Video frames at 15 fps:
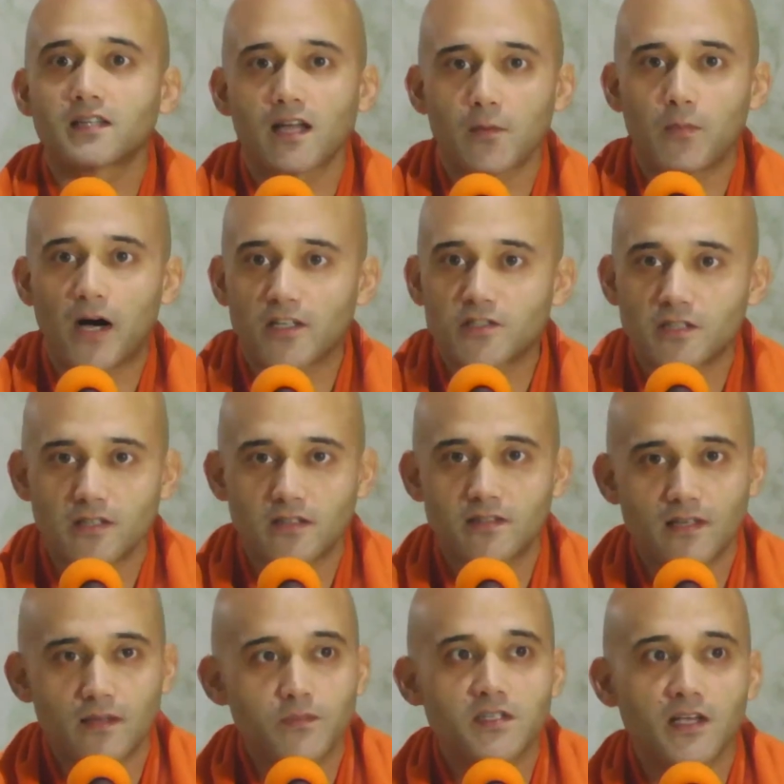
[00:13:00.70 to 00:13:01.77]
Bhashyas
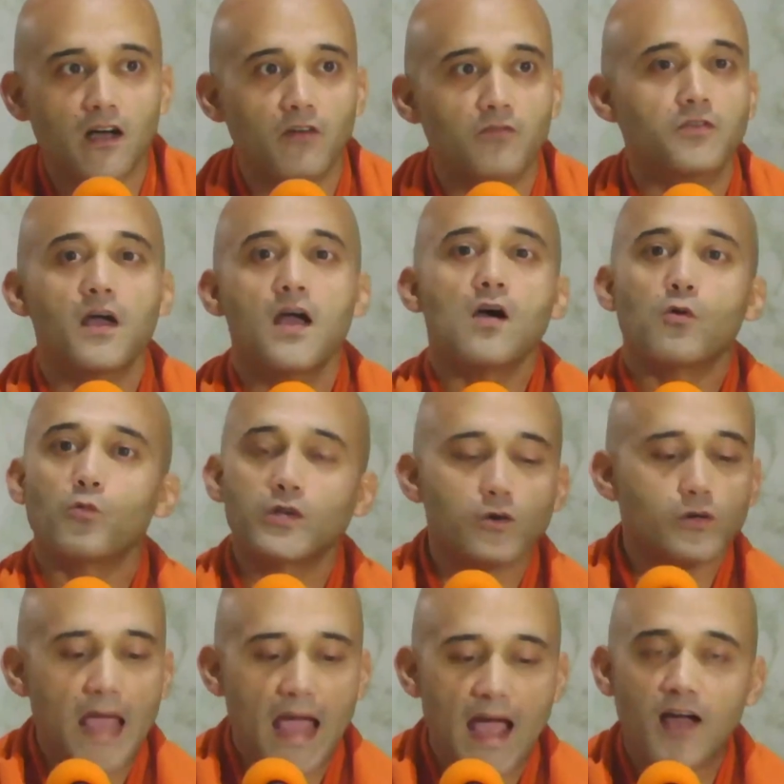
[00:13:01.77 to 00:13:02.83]
himself. We don't
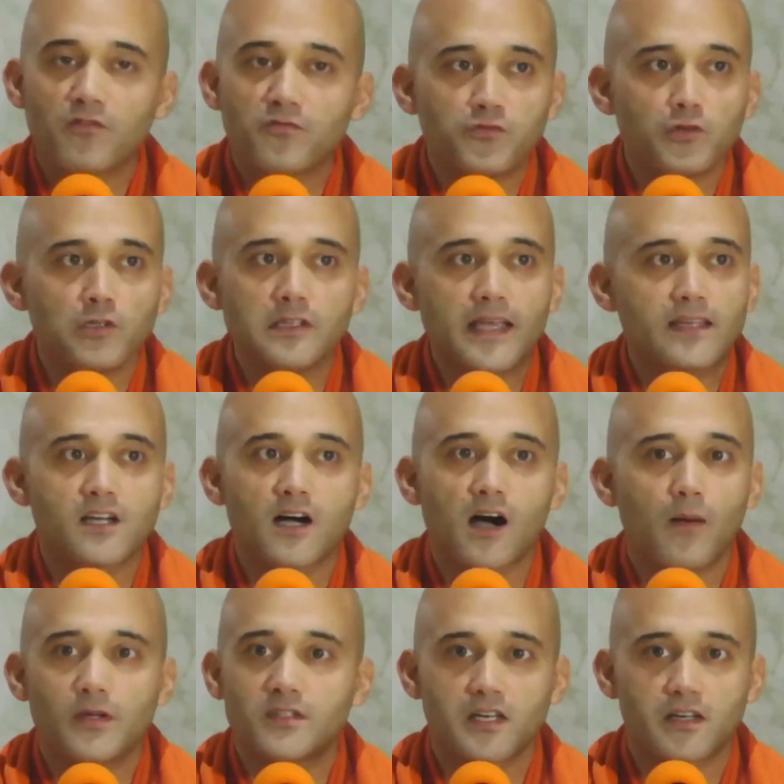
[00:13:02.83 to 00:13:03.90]
have full-length
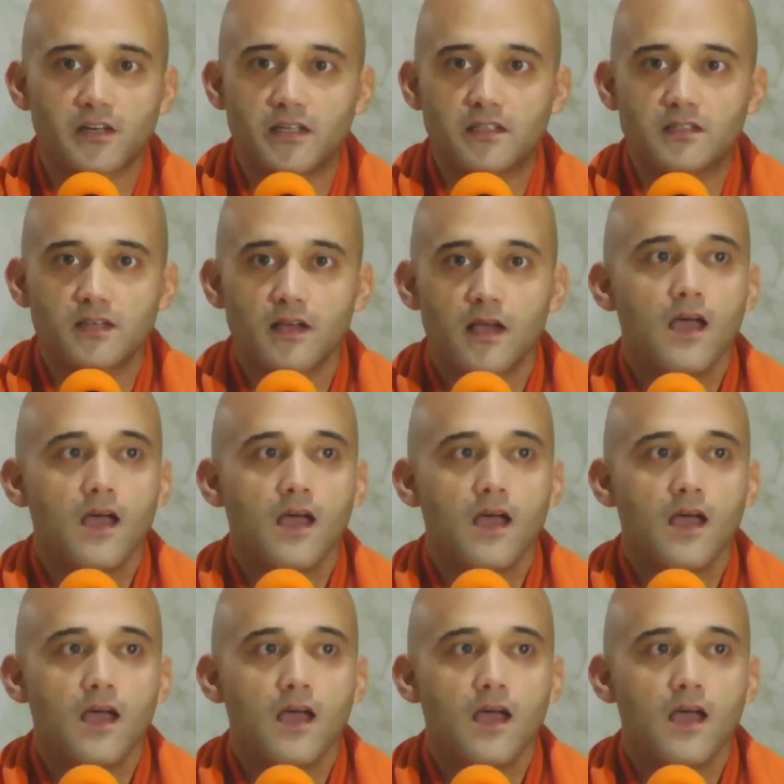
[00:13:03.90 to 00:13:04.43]
commentaries